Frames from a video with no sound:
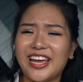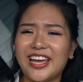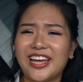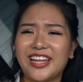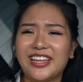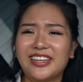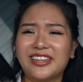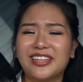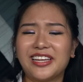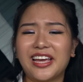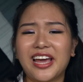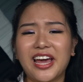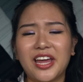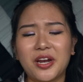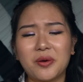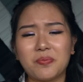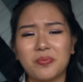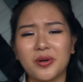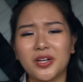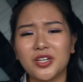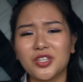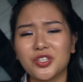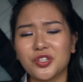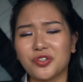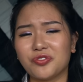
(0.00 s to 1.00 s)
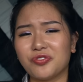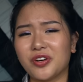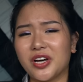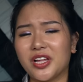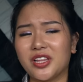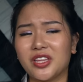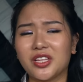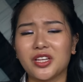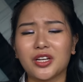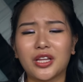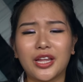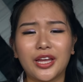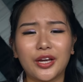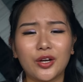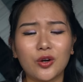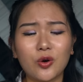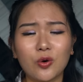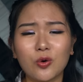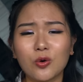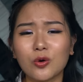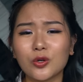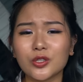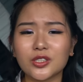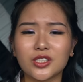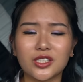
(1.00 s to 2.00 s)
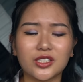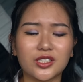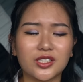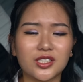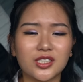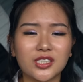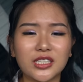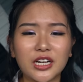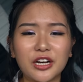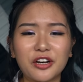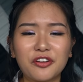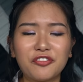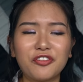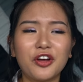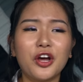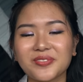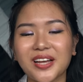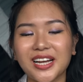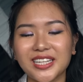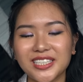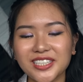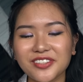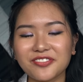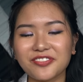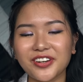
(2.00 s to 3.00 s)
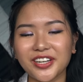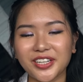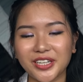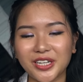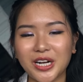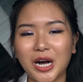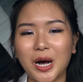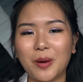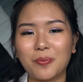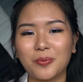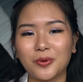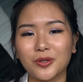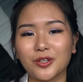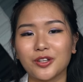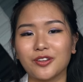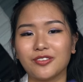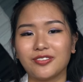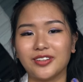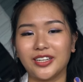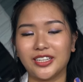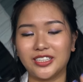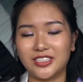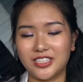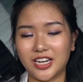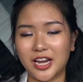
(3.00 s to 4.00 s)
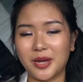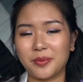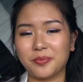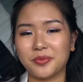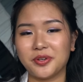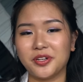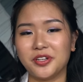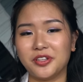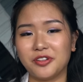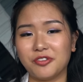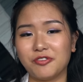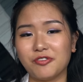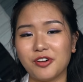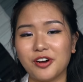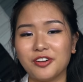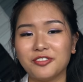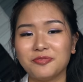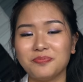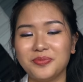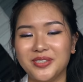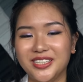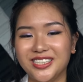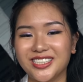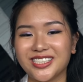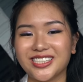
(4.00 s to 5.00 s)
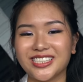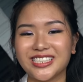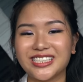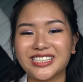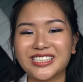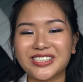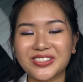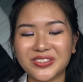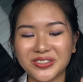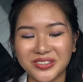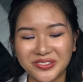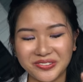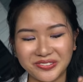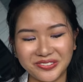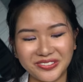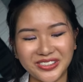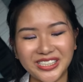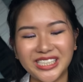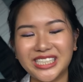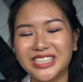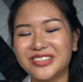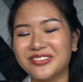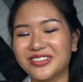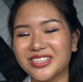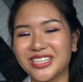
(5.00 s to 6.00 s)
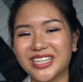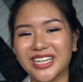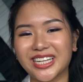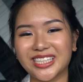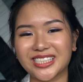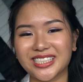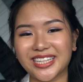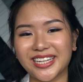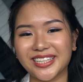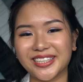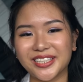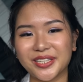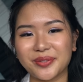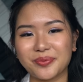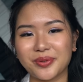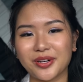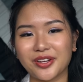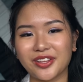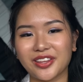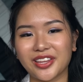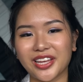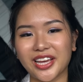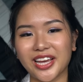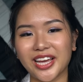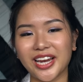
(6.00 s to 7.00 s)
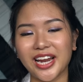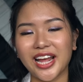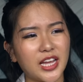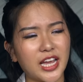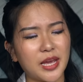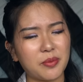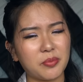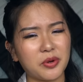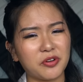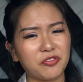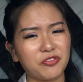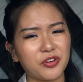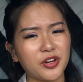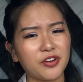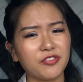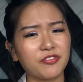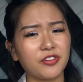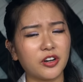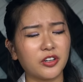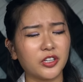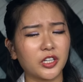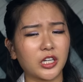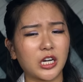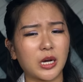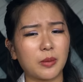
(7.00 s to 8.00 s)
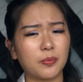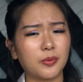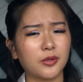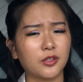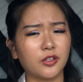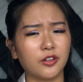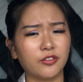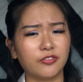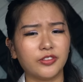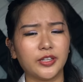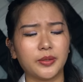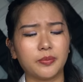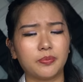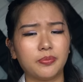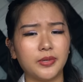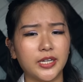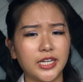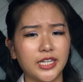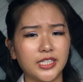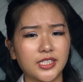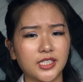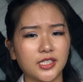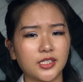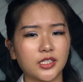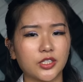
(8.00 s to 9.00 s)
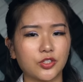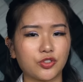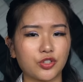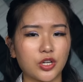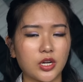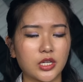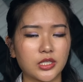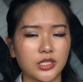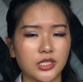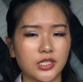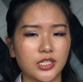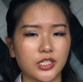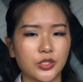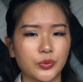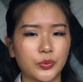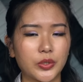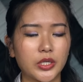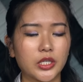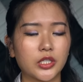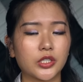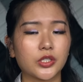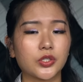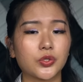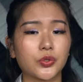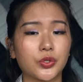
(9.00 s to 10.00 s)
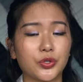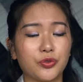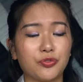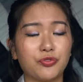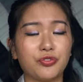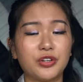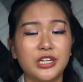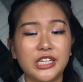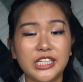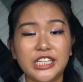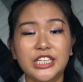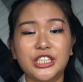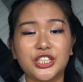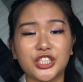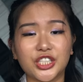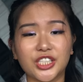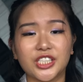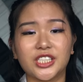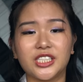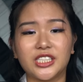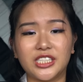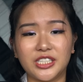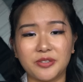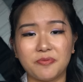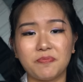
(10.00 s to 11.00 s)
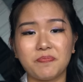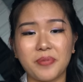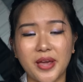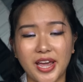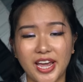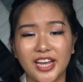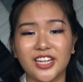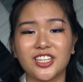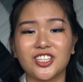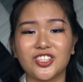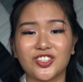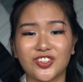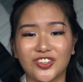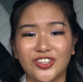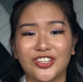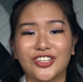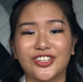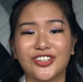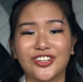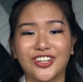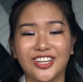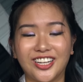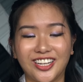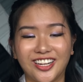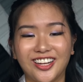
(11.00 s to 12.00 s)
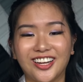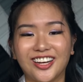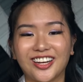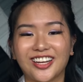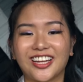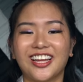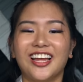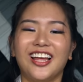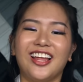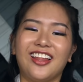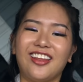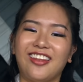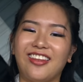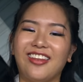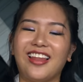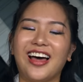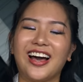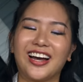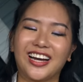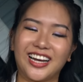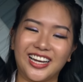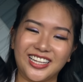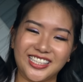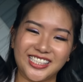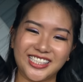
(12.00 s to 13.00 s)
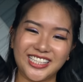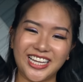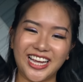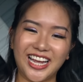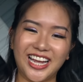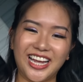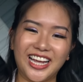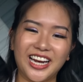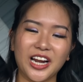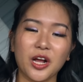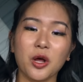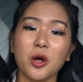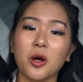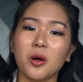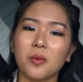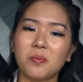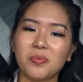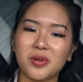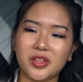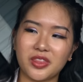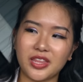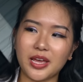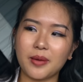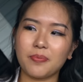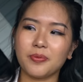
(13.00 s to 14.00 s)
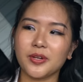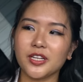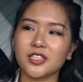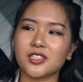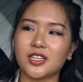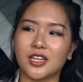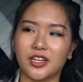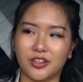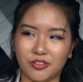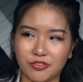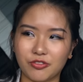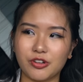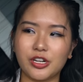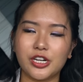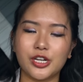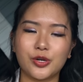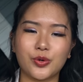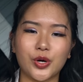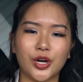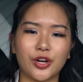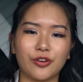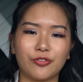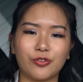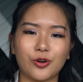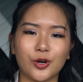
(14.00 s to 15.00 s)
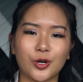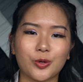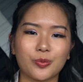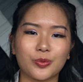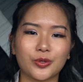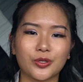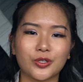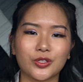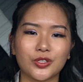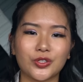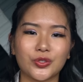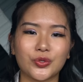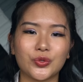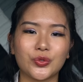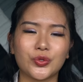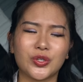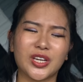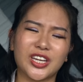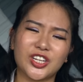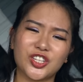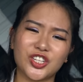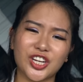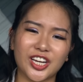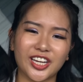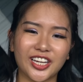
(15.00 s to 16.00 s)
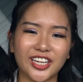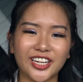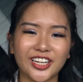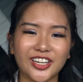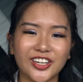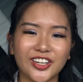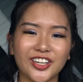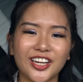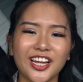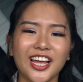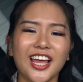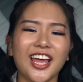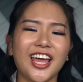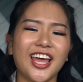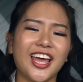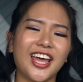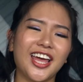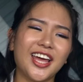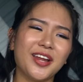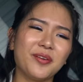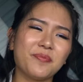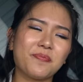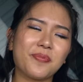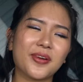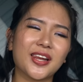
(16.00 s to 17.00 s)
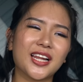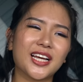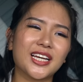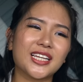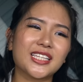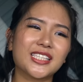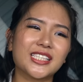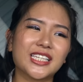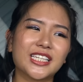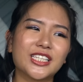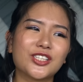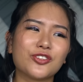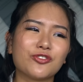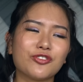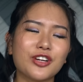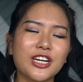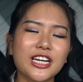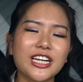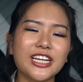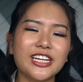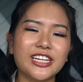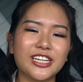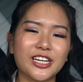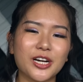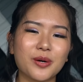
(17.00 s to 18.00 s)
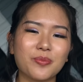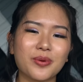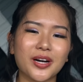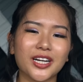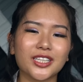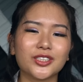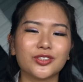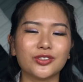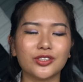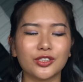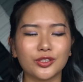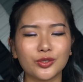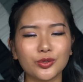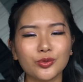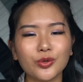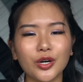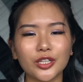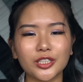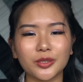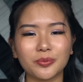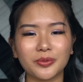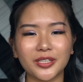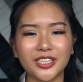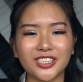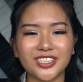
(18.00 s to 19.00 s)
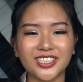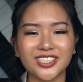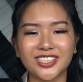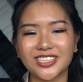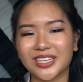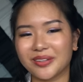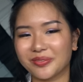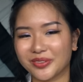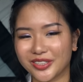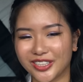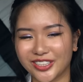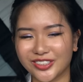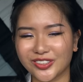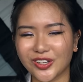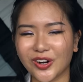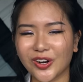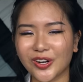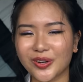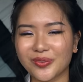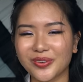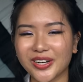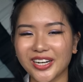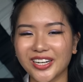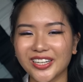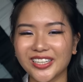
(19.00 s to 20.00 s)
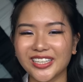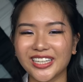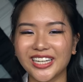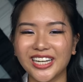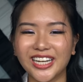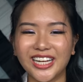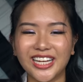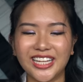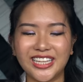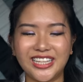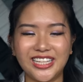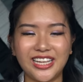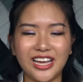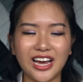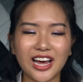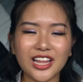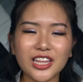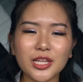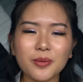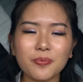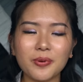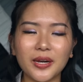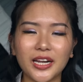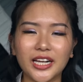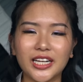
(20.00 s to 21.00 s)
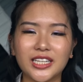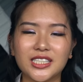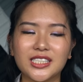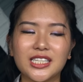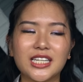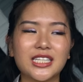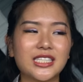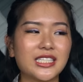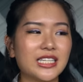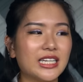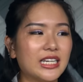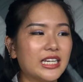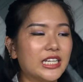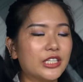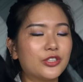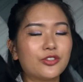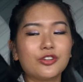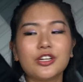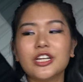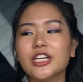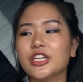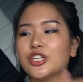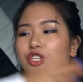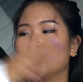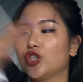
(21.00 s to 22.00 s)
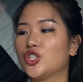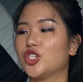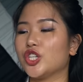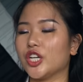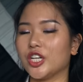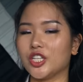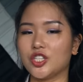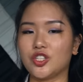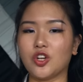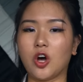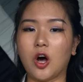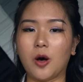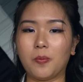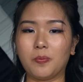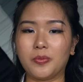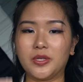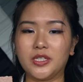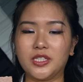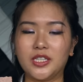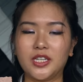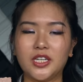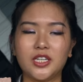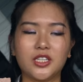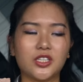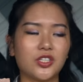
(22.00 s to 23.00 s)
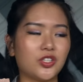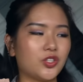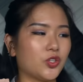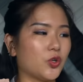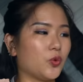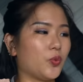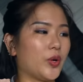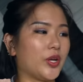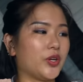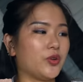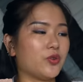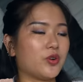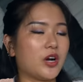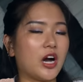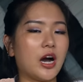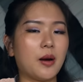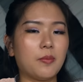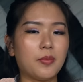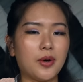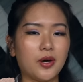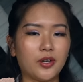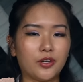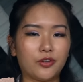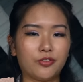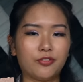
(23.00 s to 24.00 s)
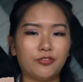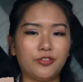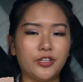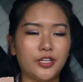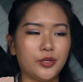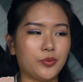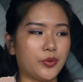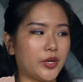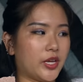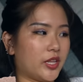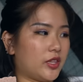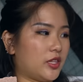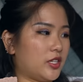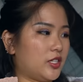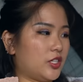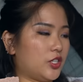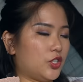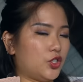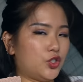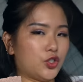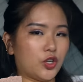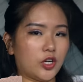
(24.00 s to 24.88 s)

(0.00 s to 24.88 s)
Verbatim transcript: and they had a bunch of other like coats and stuff i did find a couple of like diamond in the rough pieces so i'm really really excited about that and my friend found a couple of like blazers and trousers as well so it really just depends on your luck like I said. But that place is really quite affordable, so you can check it out. And plus, it's really nearby to the two other places that I'm gonna talk about. The other place, it's literally just opposite. So when you come out of Fleaware, this is